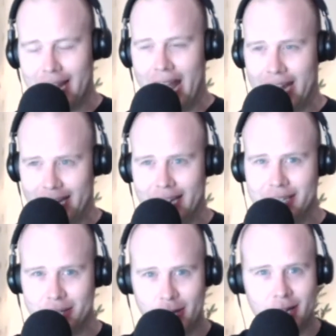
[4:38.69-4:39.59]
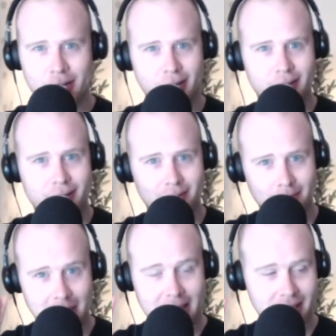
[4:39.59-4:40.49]
adding interjections
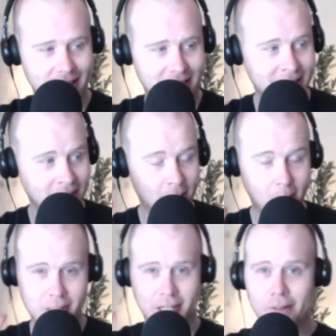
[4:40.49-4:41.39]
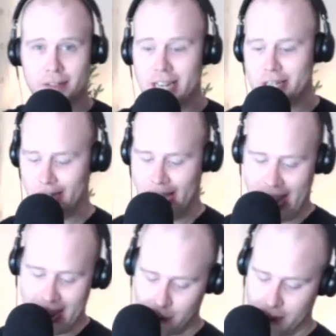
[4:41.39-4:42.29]
mentally was a conversation I
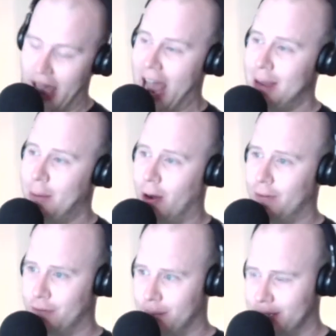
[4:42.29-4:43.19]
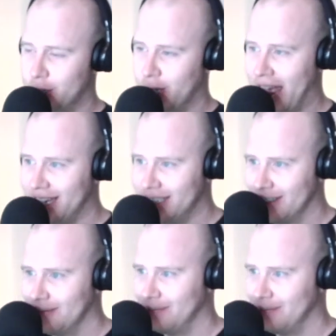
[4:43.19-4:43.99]
had with Eamon from the chats